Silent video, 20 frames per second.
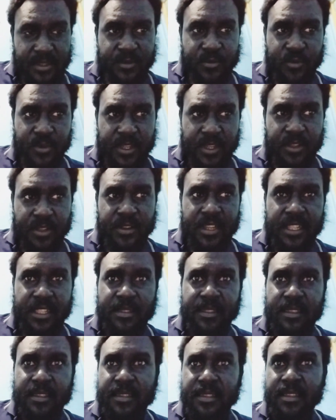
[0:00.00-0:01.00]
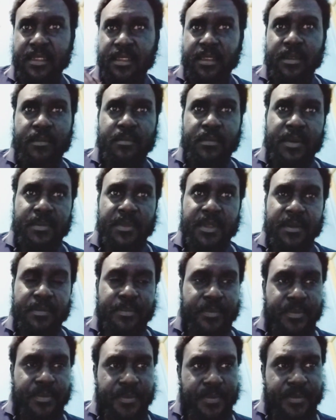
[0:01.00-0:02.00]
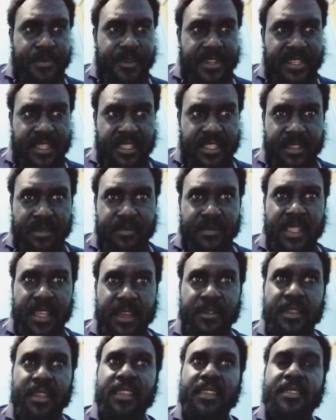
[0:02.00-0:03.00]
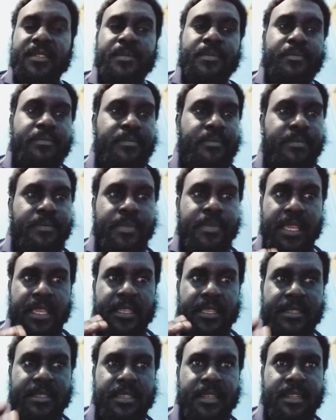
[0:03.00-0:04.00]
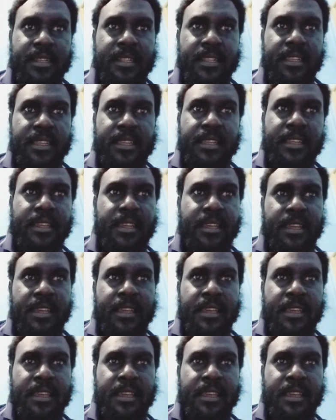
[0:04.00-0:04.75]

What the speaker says: video that me presenting now, yeah, is basically